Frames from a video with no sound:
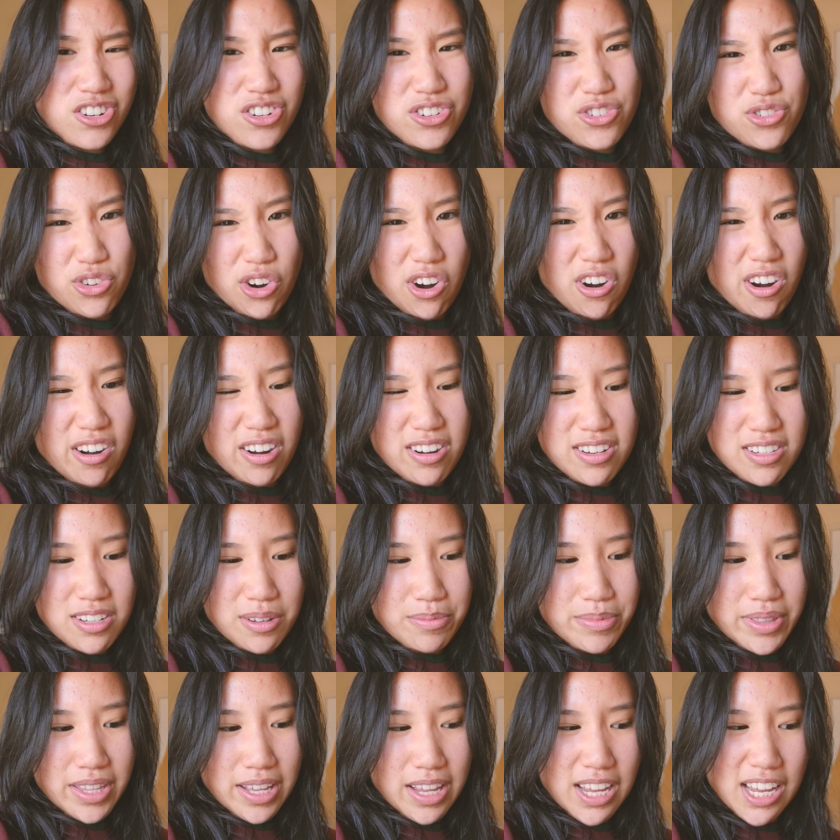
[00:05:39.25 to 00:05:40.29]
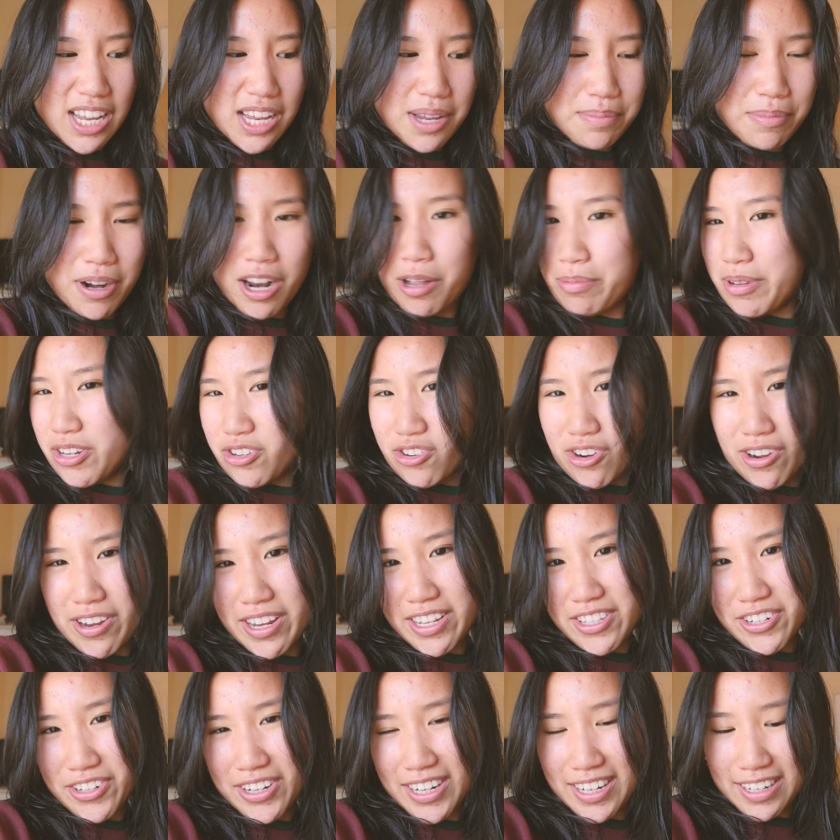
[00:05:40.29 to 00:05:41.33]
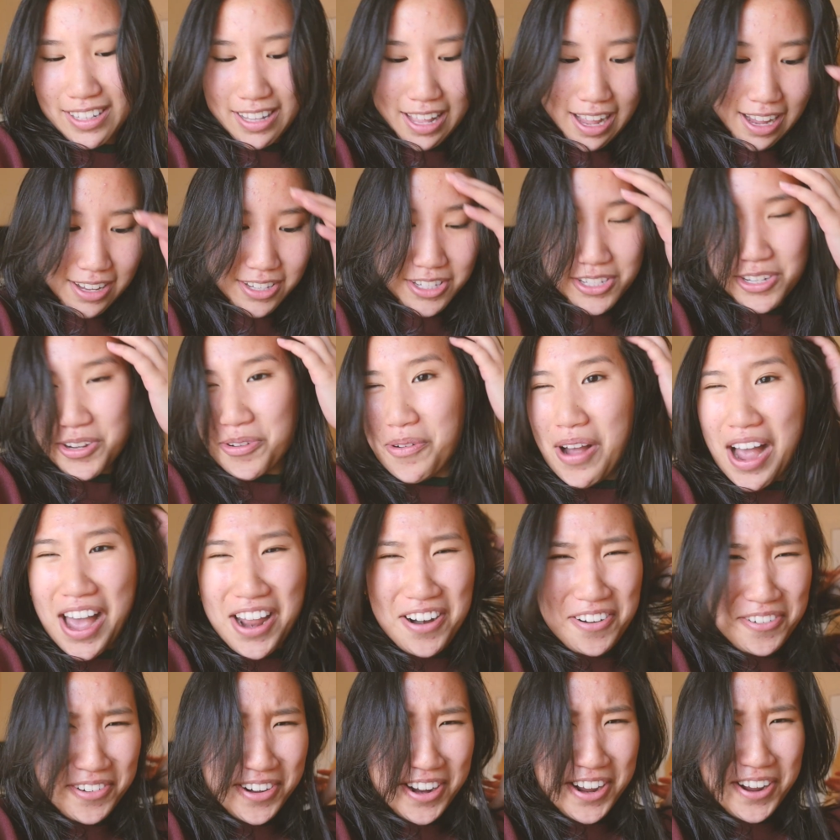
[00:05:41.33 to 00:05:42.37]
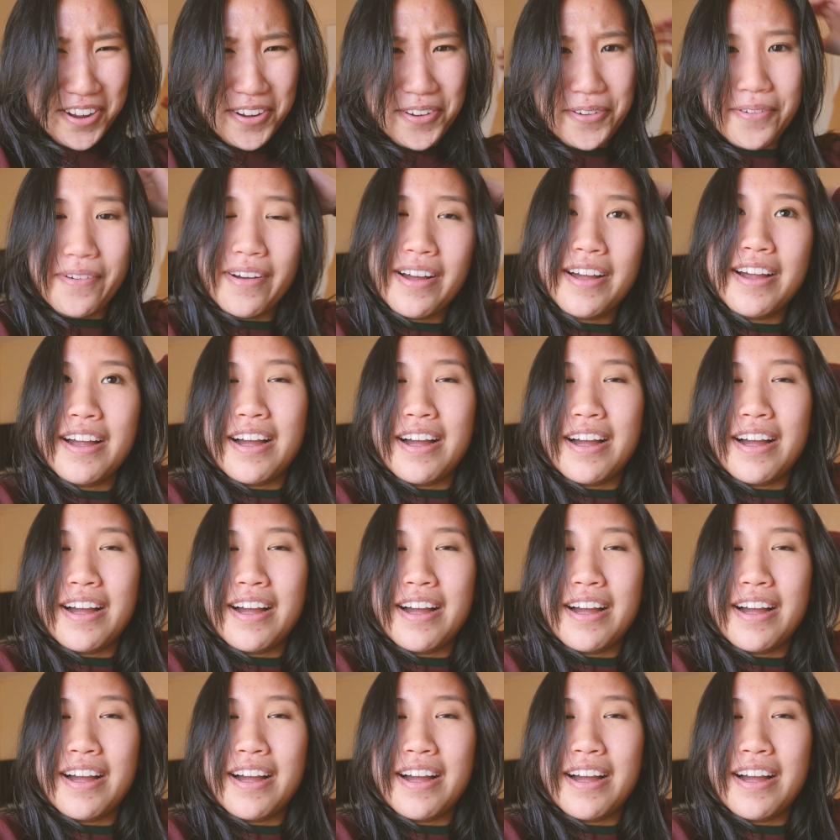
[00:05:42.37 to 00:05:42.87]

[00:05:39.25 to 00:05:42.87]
draw or something, but I'll be drawing during class, so I don't know.